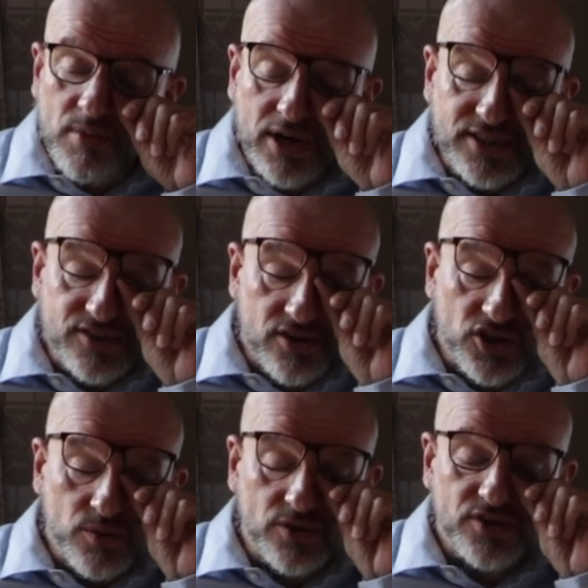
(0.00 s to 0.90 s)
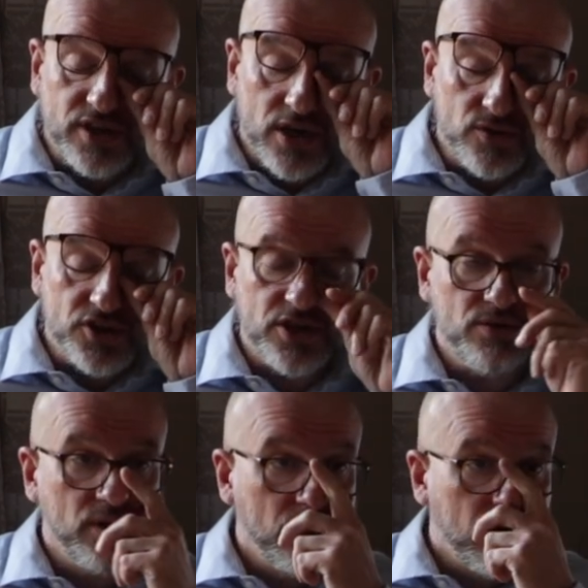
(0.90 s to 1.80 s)
you might decide you want to go
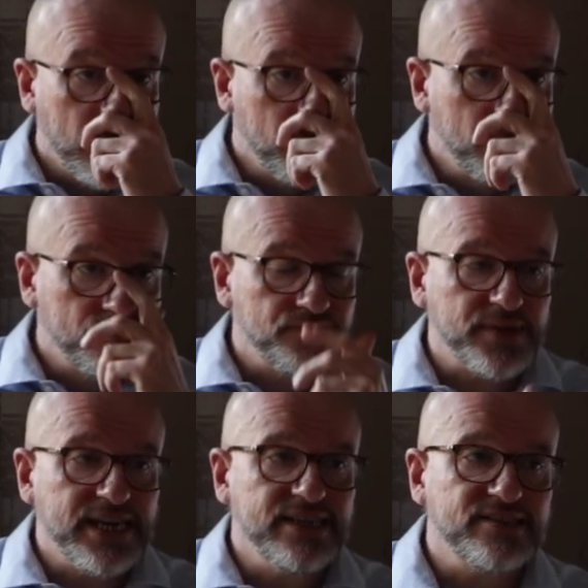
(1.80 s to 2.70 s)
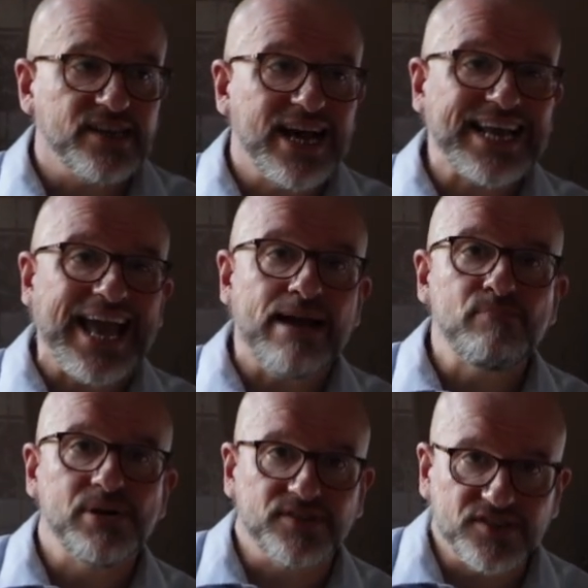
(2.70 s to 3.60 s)
to um, is a
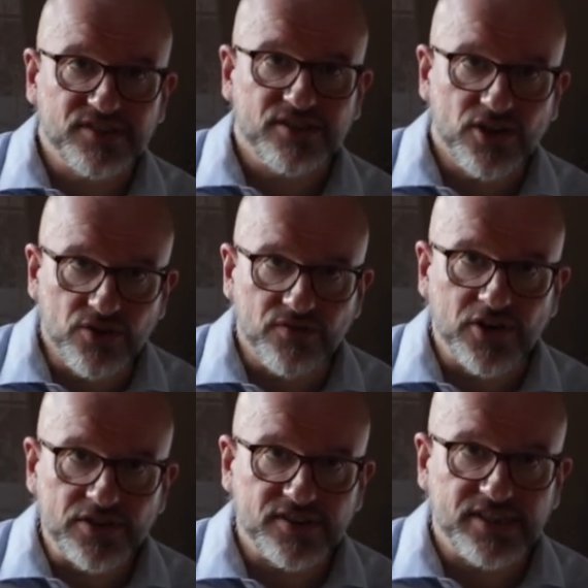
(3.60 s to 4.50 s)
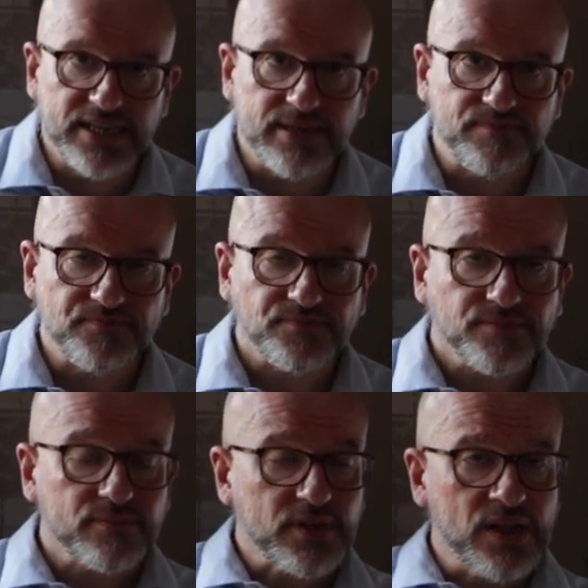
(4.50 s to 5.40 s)
campus university.
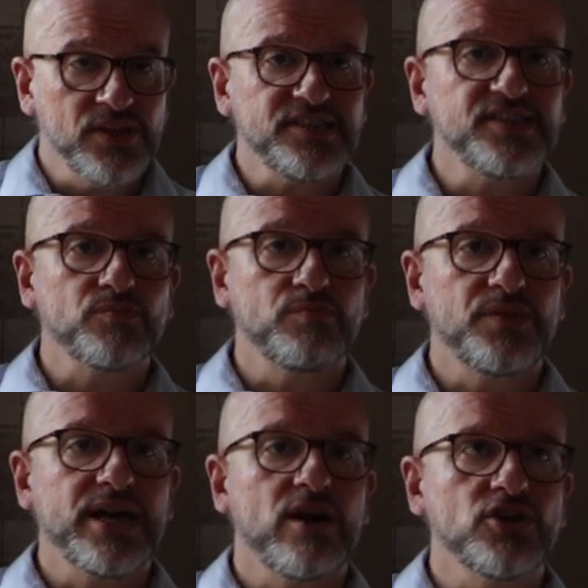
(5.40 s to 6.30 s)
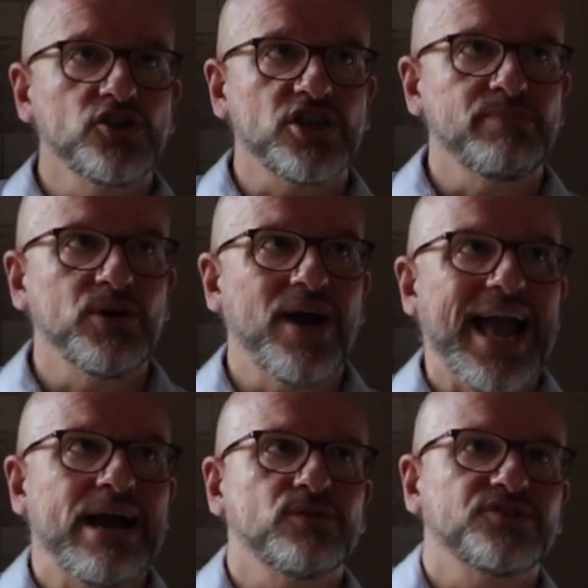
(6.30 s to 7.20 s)
This is they are usually built
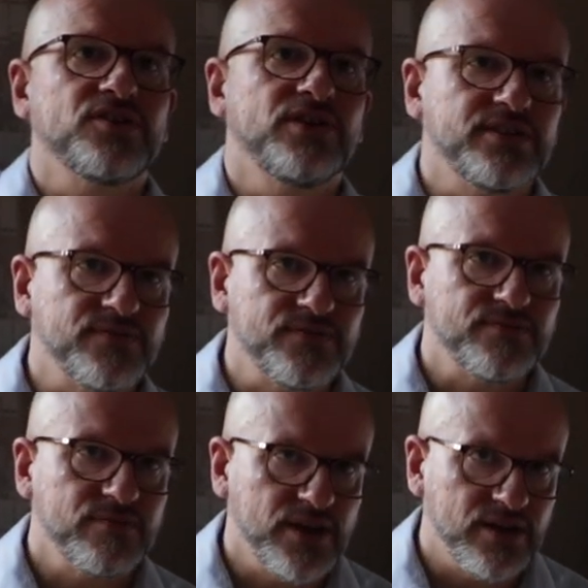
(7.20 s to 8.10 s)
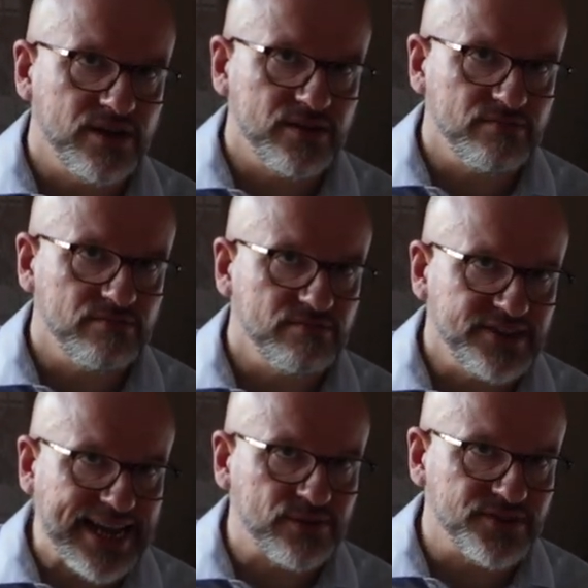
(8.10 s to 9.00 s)
outside of uh,
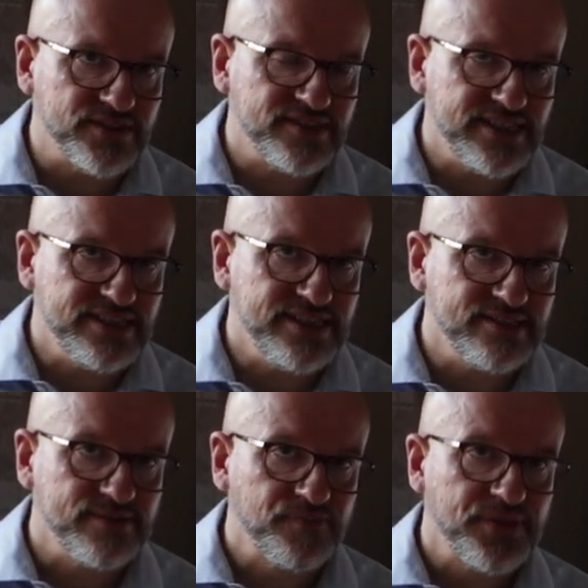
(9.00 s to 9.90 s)
towns and cities